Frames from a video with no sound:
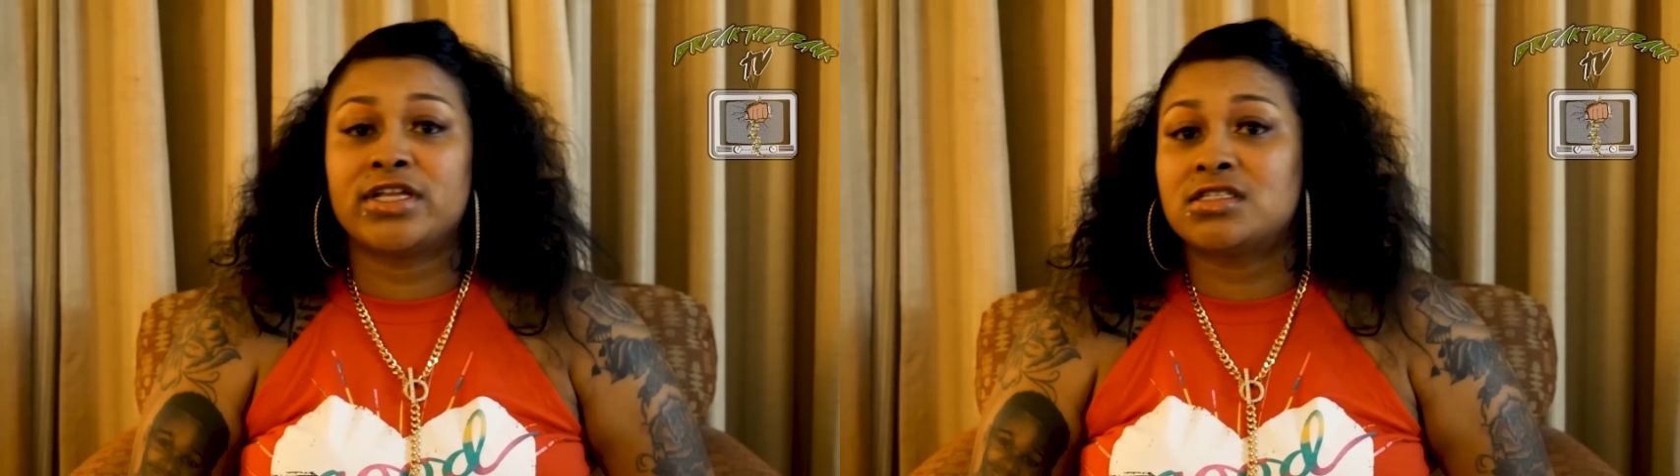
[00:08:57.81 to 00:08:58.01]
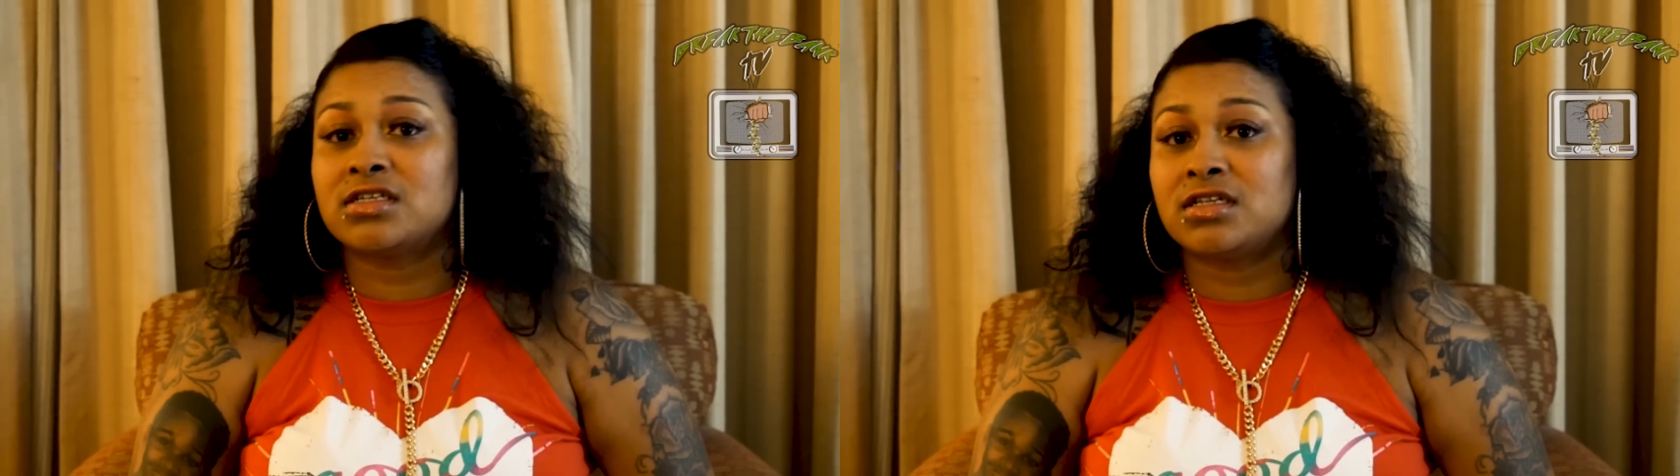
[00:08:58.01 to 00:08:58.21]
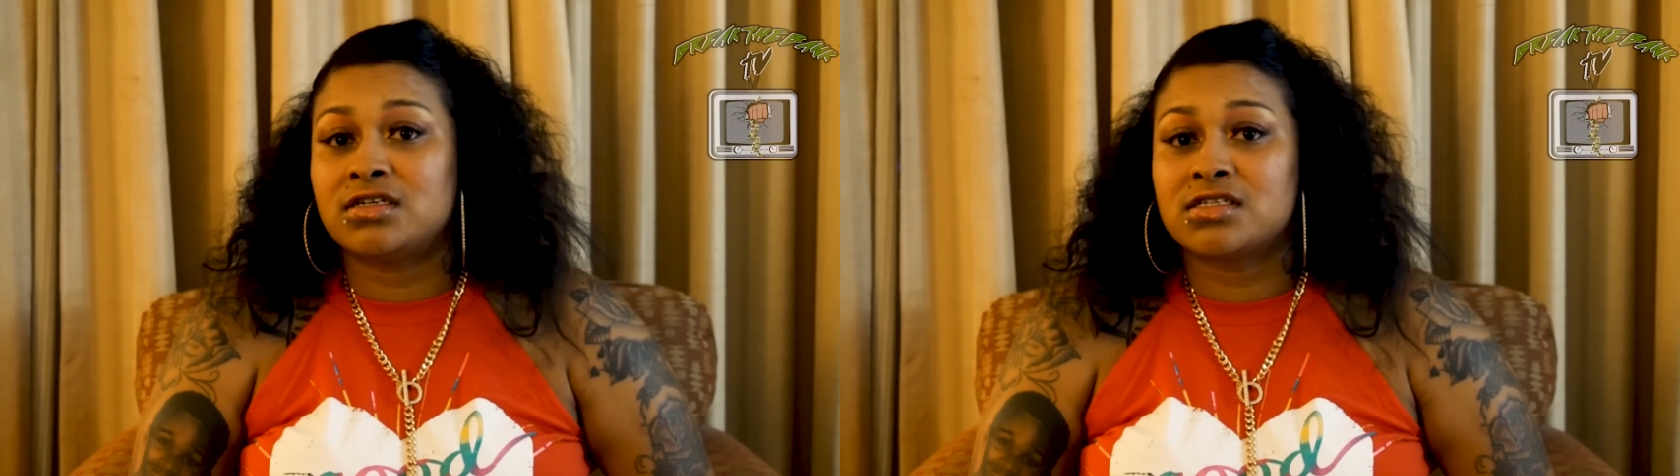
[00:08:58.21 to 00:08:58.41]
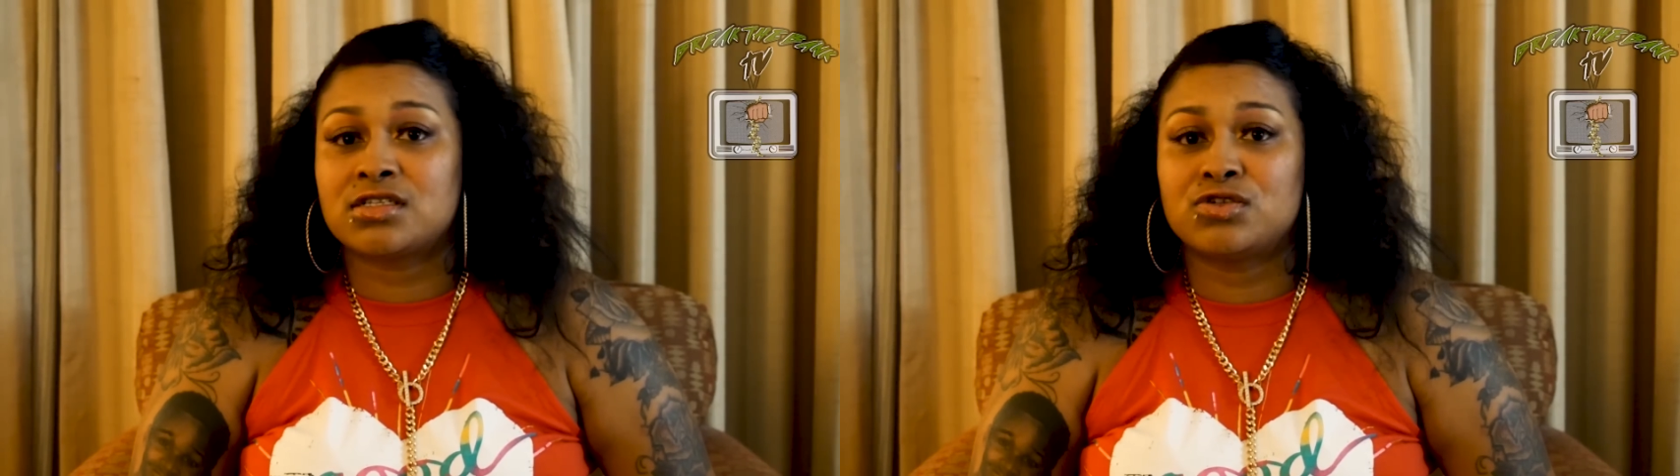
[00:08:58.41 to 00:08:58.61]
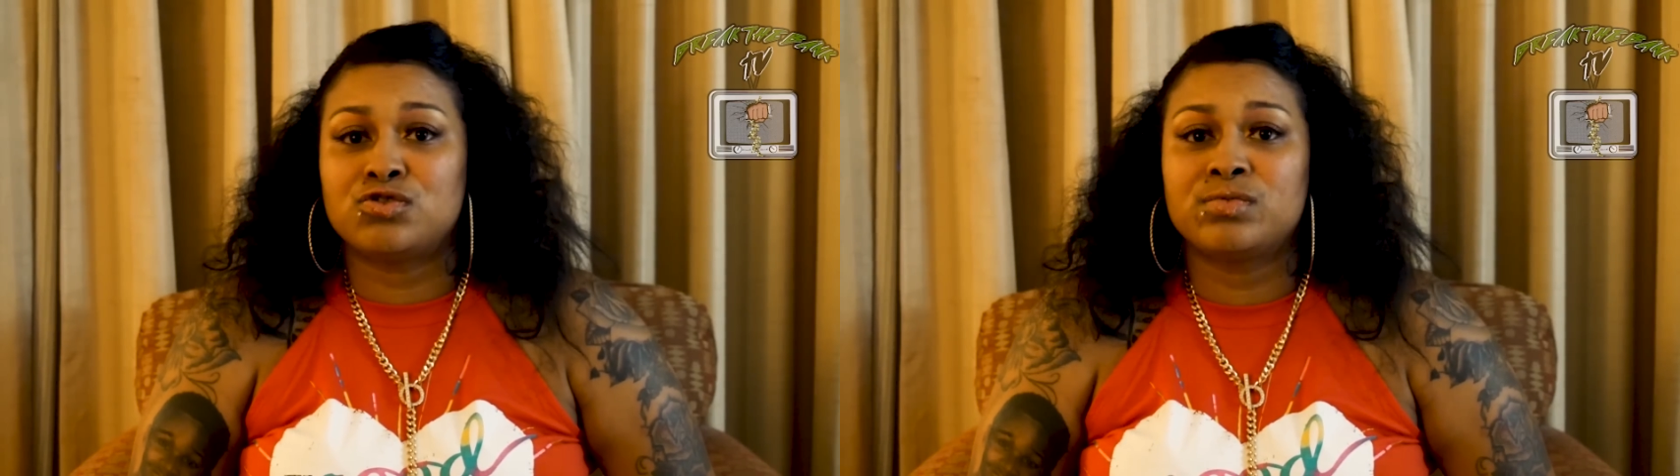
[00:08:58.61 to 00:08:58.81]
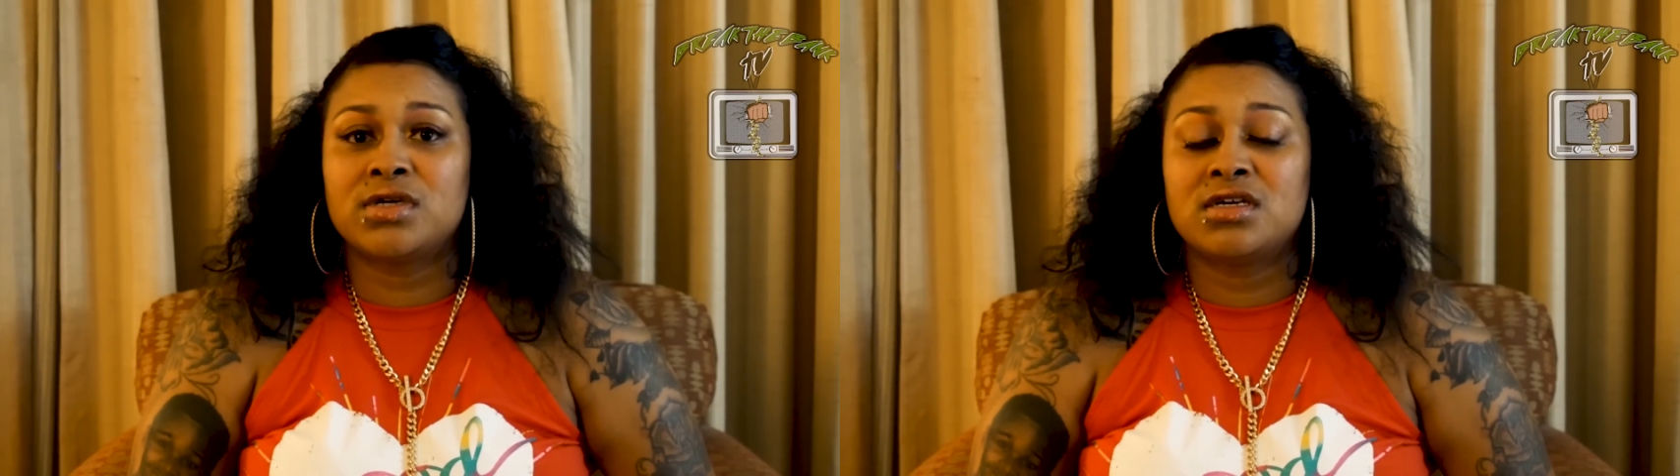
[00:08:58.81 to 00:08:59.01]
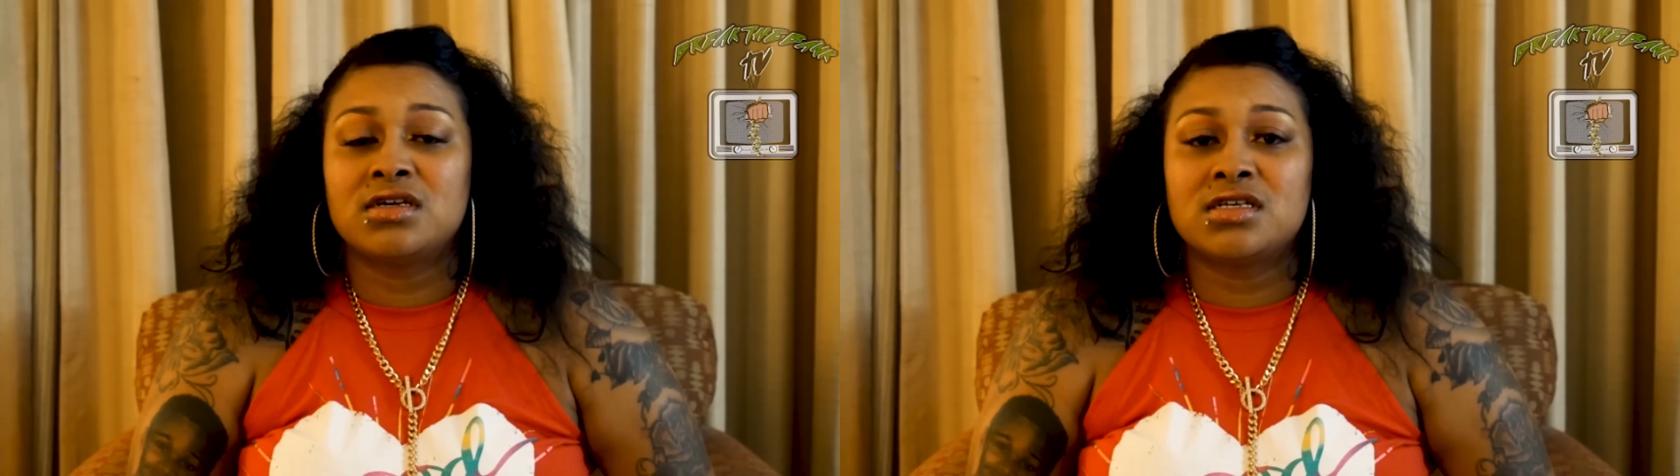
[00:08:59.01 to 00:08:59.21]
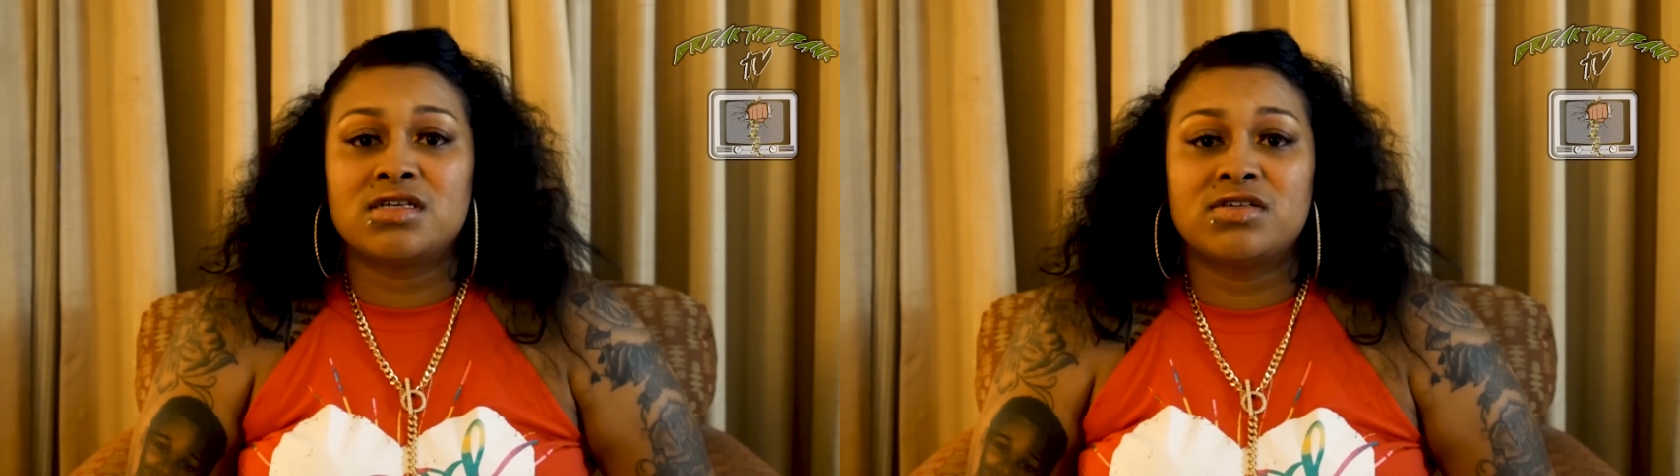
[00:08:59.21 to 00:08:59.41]
into Lil Snoop.
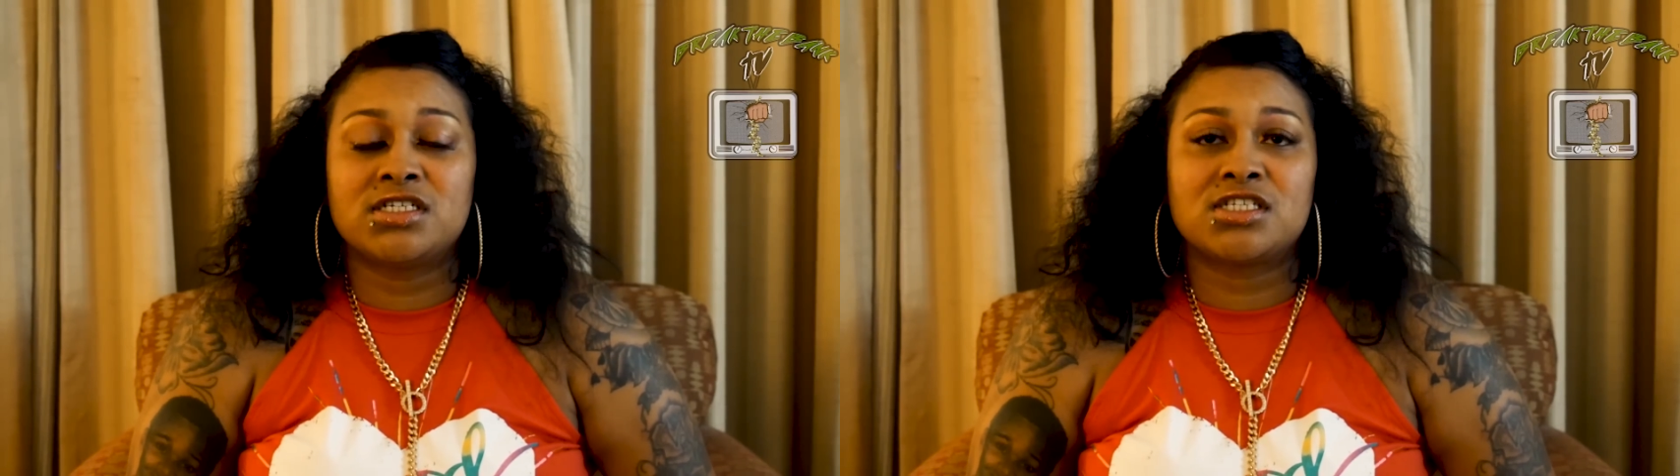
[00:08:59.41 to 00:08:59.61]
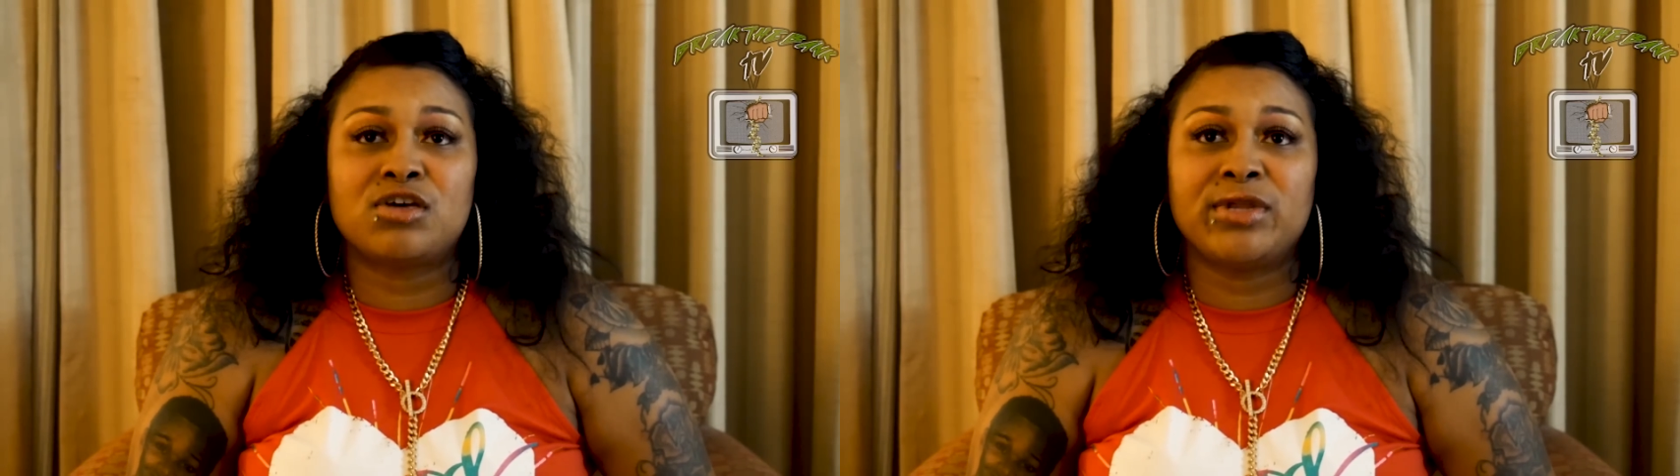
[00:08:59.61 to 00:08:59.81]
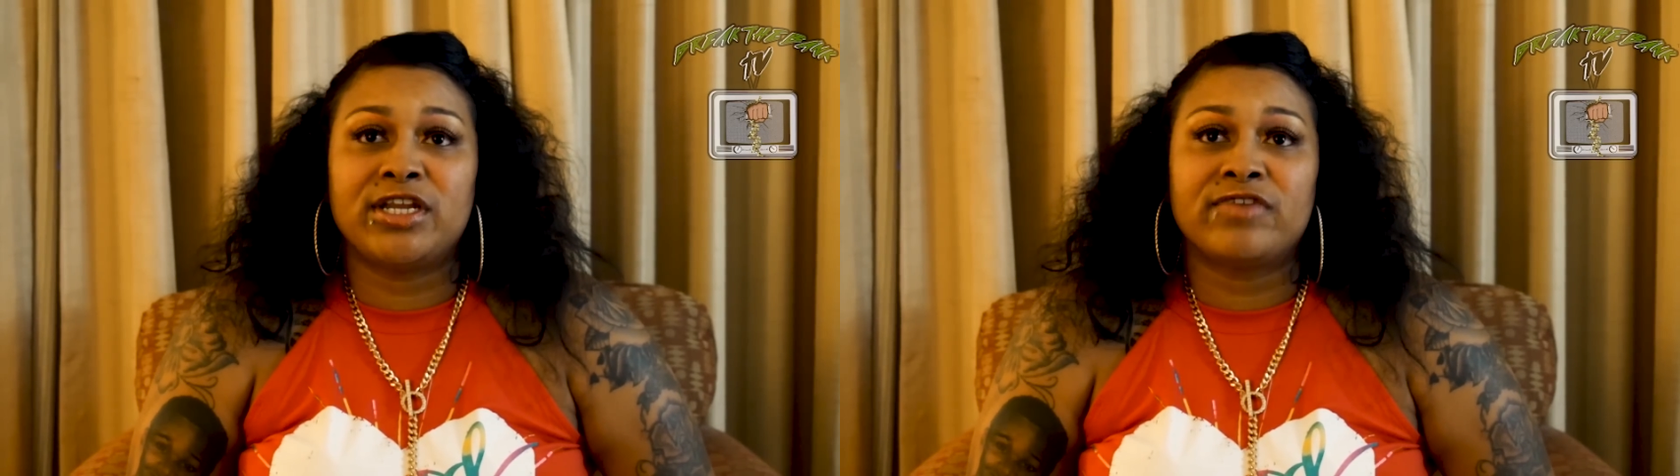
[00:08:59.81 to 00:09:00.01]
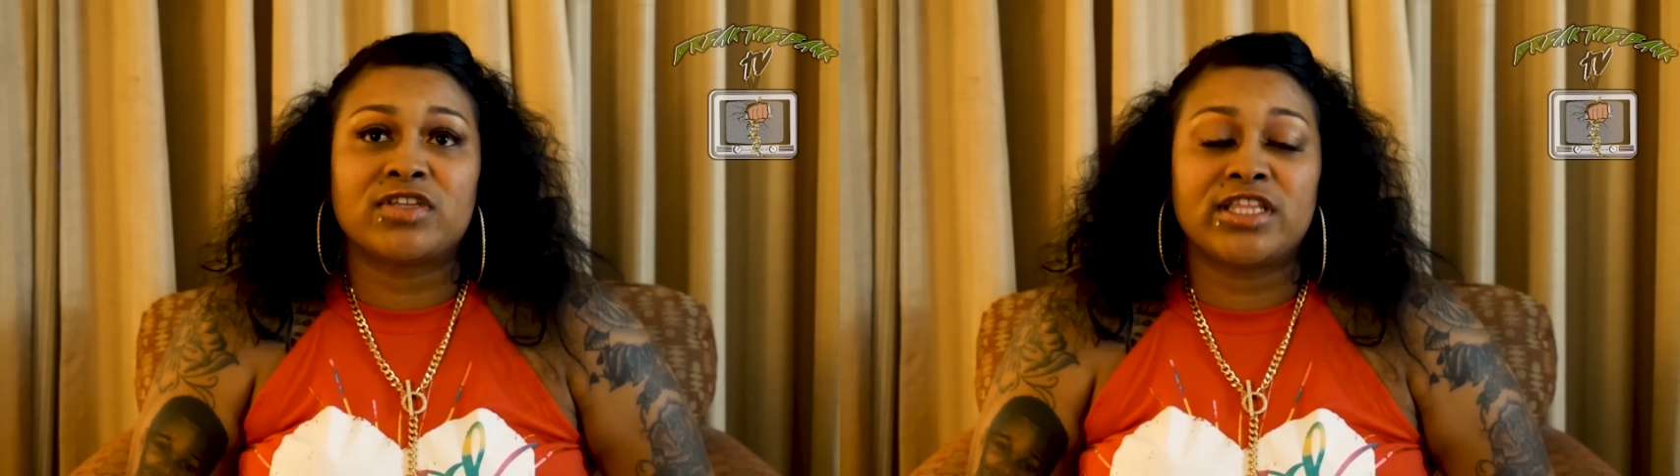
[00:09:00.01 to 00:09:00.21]
So it's just so many different